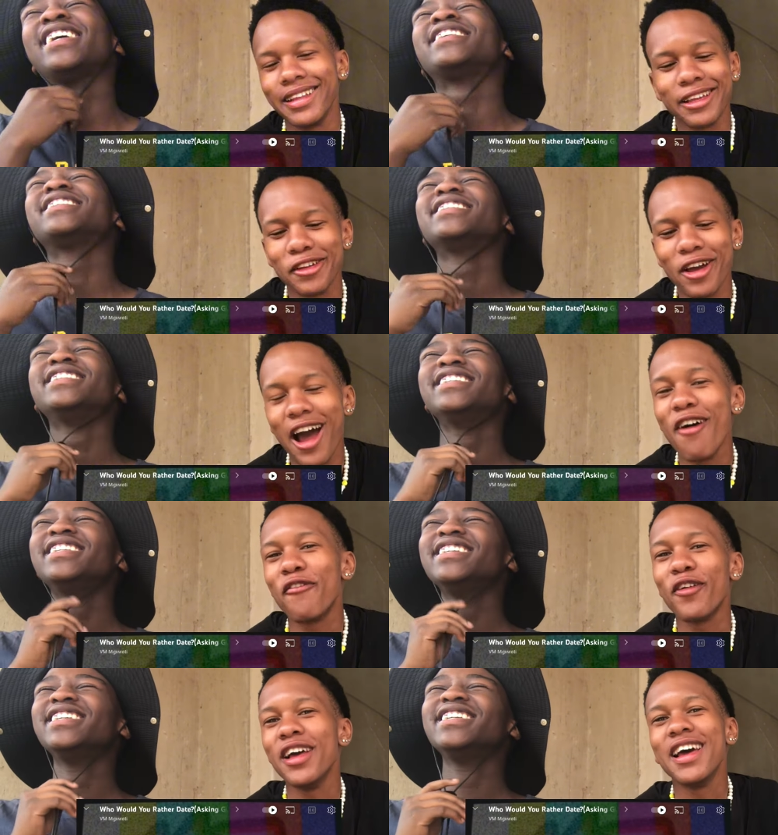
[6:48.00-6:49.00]
Speaker 1: thing.
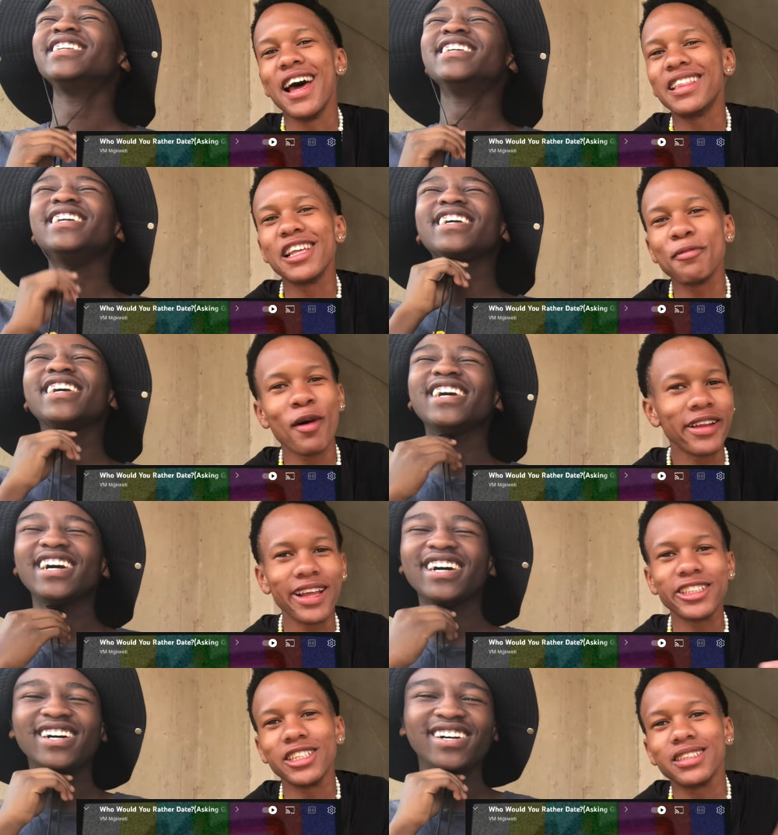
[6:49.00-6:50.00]
at this point,
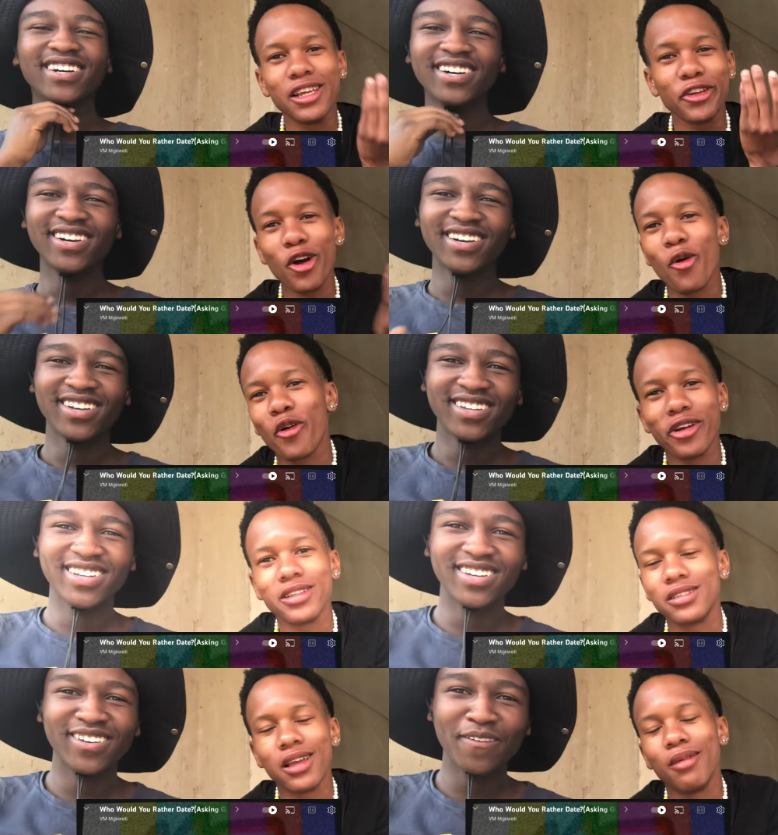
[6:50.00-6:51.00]
I just think you are going
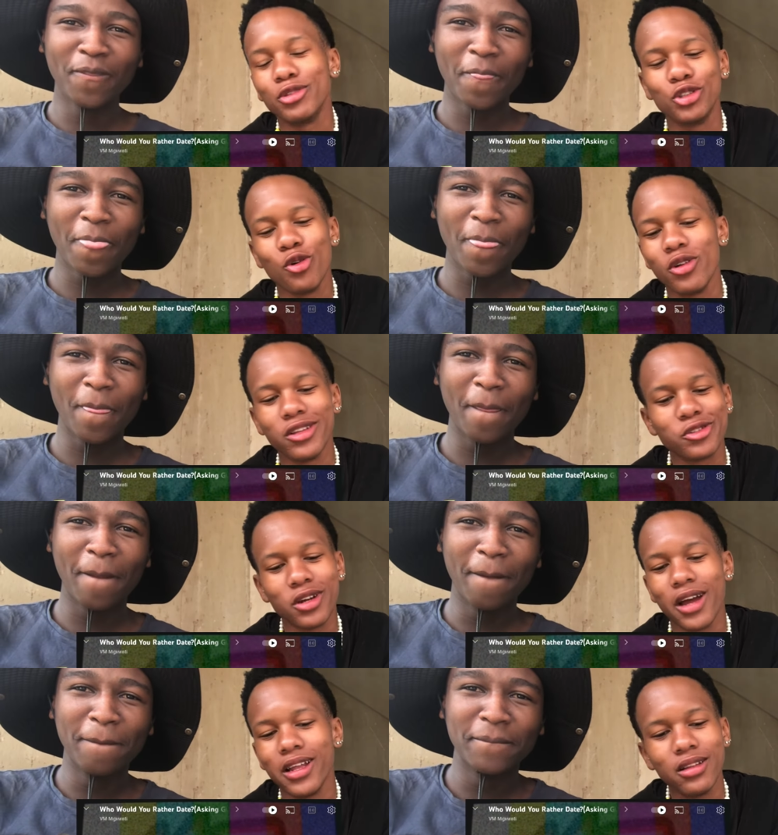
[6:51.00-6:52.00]
to say I'm trolling, so
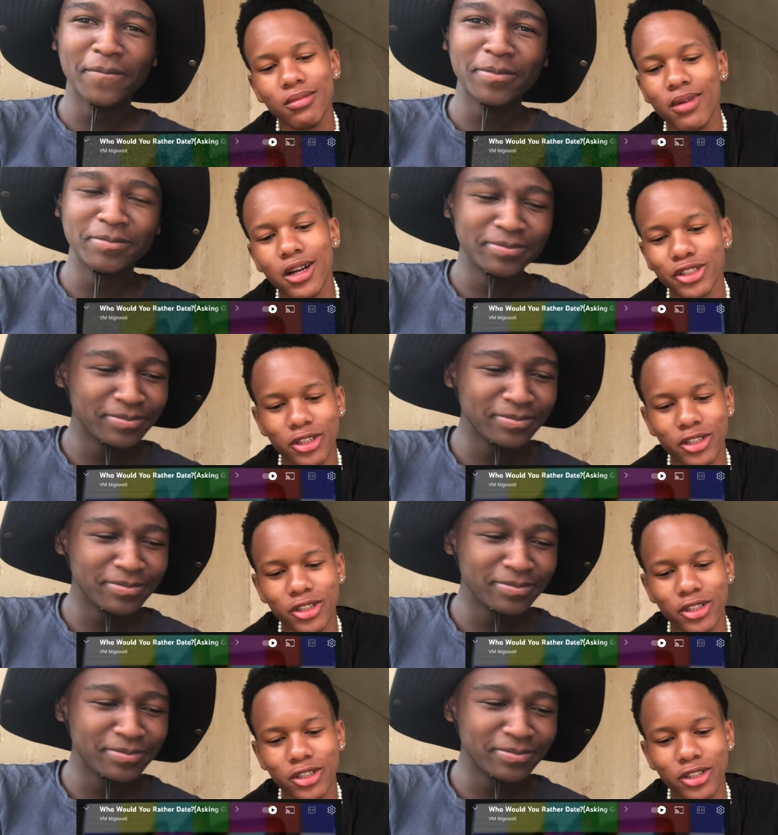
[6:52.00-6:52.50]
I'm yeah, nothing much.